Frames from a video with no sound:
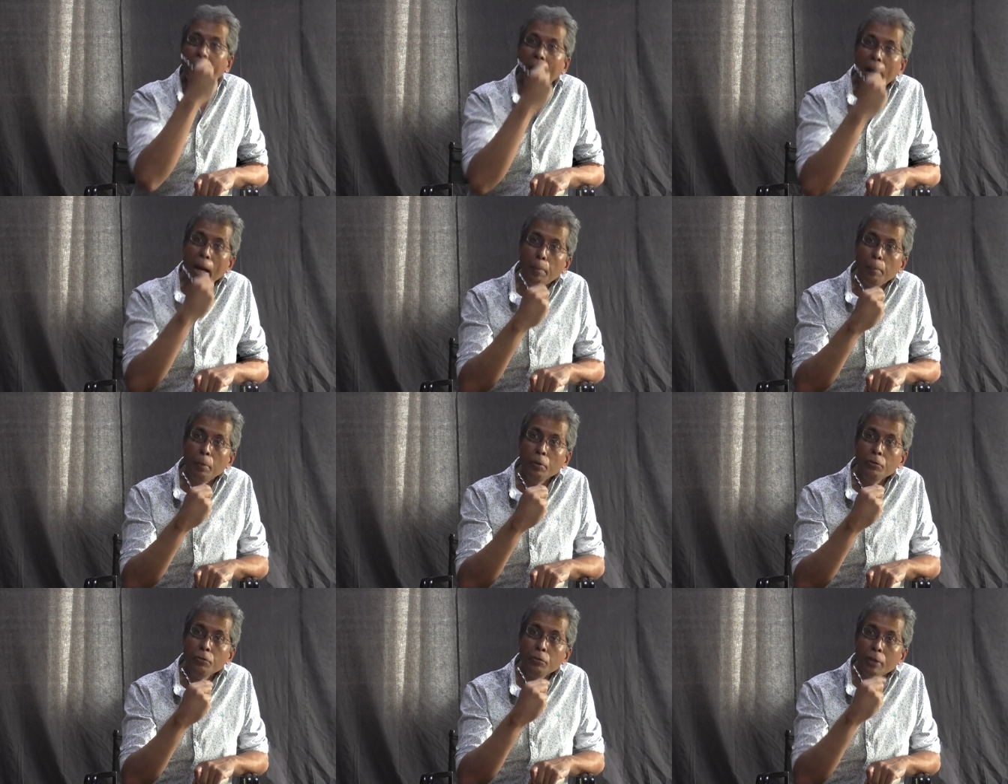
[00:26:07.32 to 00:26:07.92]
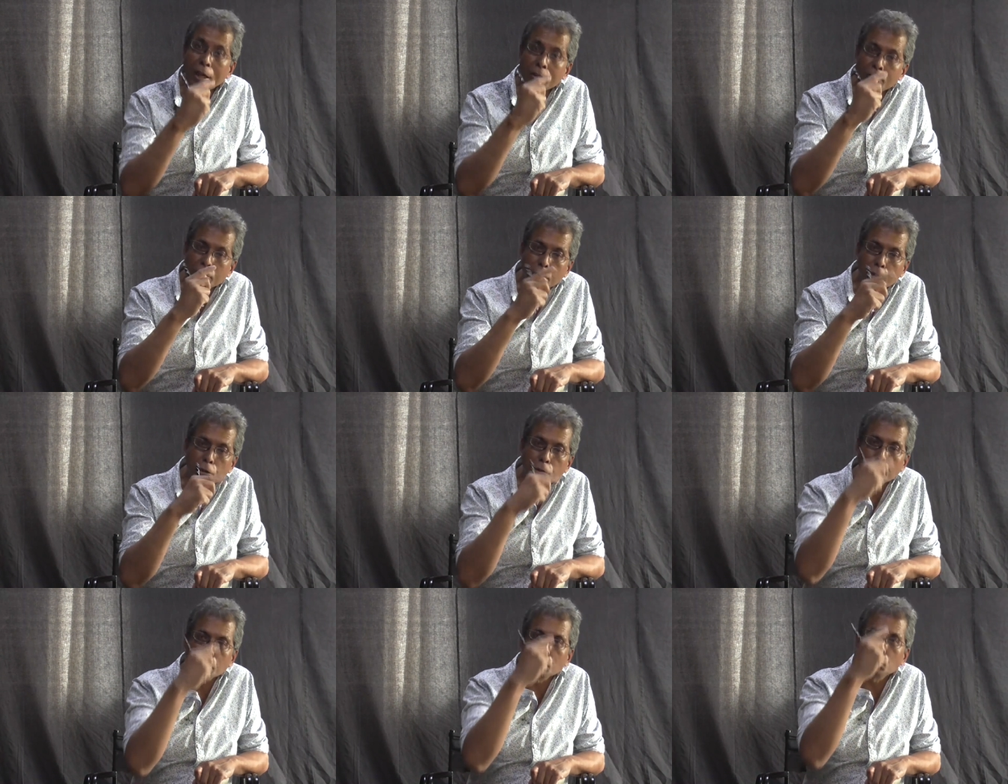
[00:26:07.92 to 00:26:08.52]
It happens as a
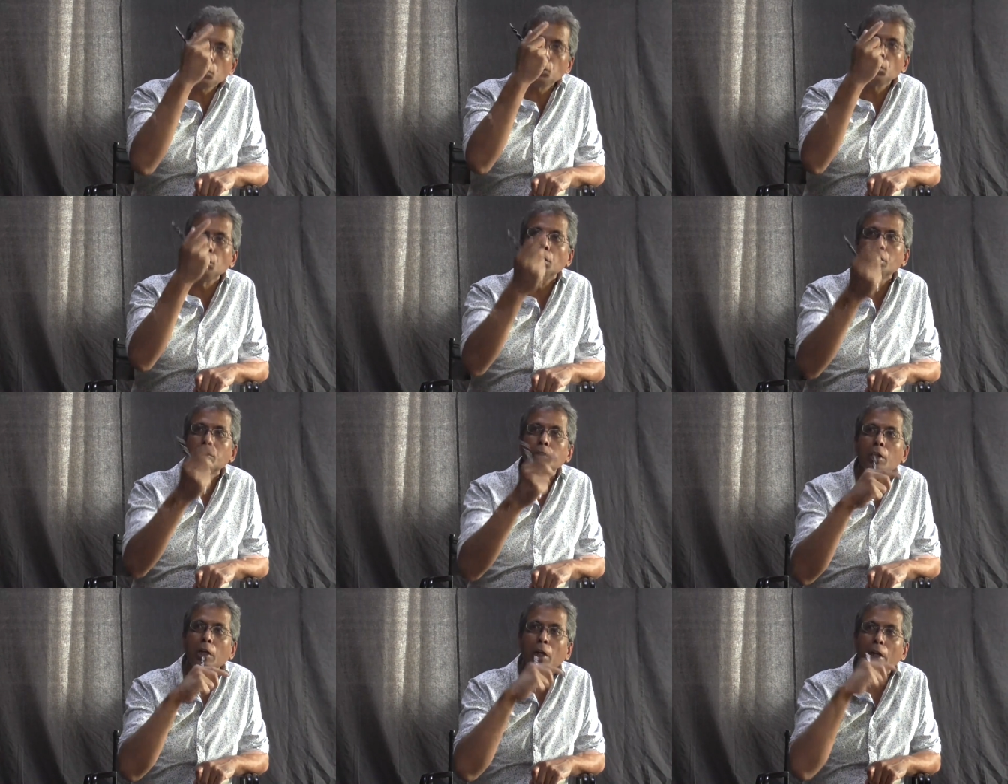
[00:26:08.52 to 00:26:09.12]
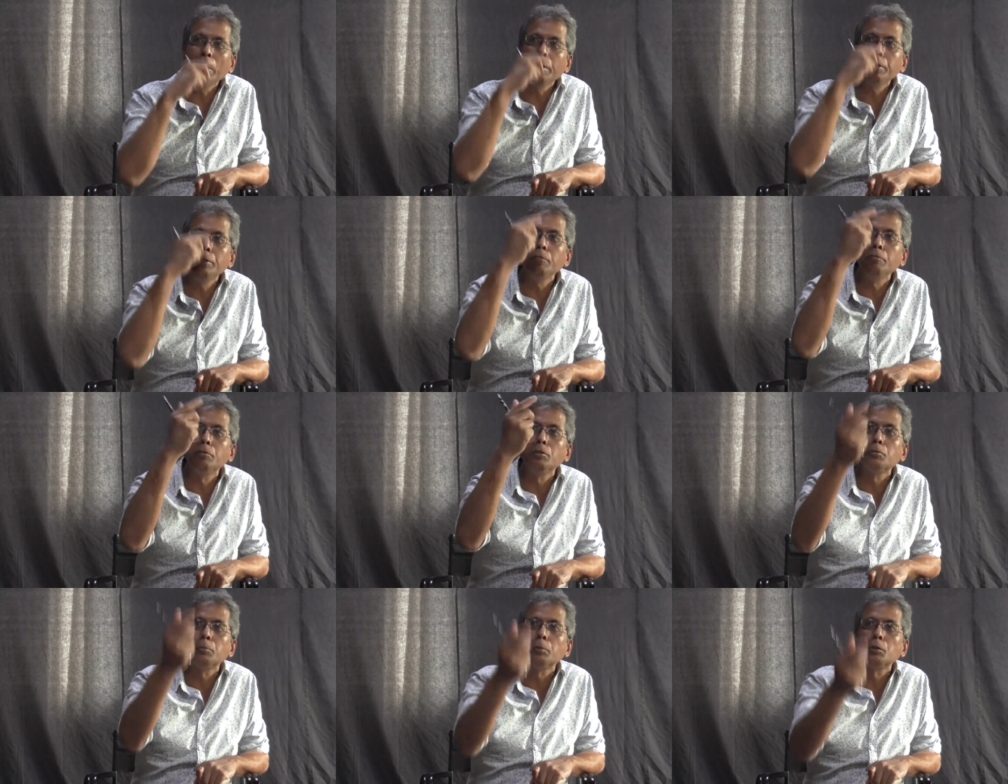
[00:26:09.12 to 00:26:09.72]
disposition, as a
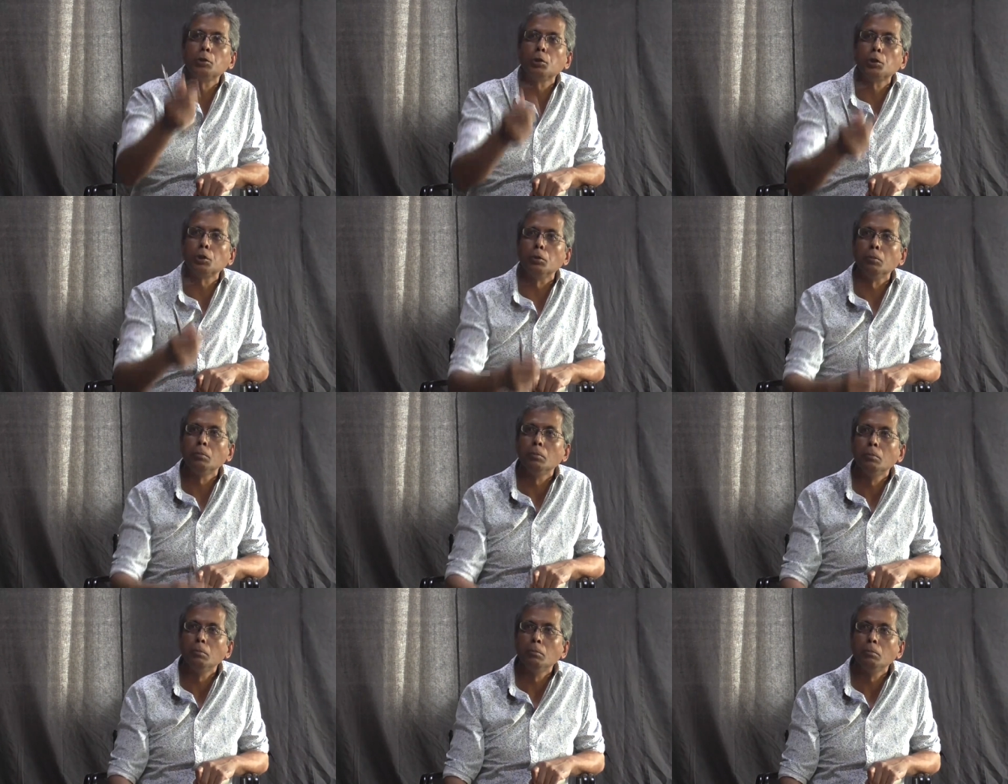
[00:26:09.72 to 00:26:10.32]
collective disposition.